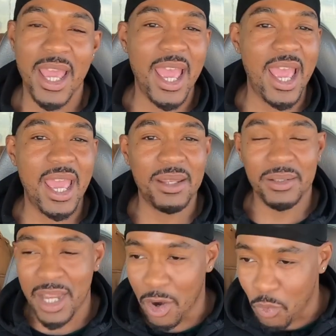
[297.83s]

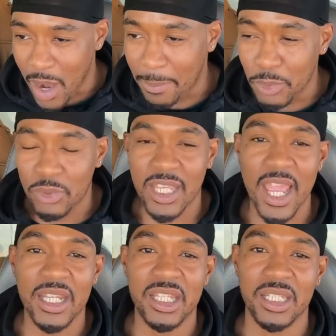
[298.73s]
and their
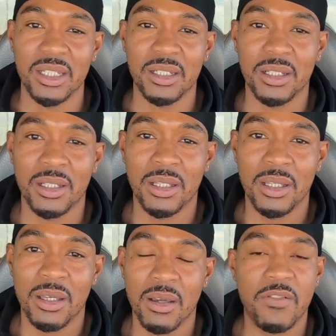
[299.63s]
reputation
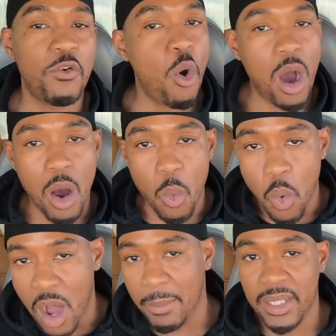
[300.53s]
for a
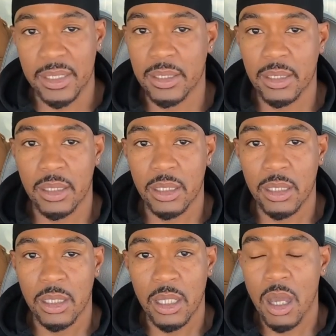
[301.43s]
woman.
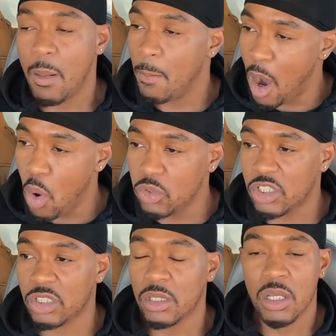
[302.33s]

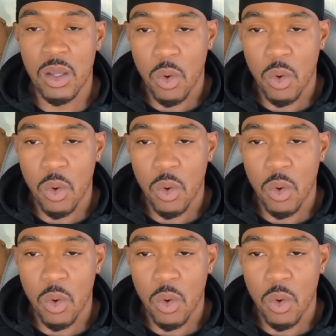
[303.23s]
Most